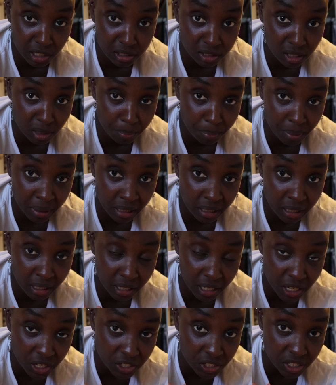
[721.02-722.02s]
ends up picking
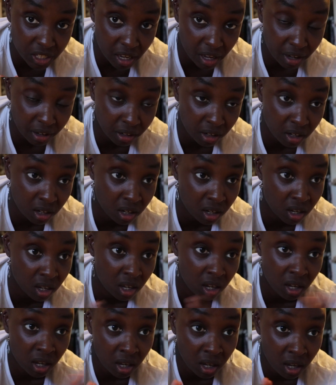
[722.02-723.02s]
Kirsten.
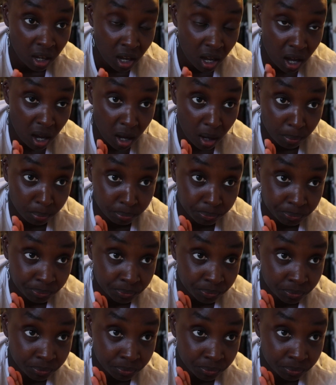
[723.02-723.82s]
And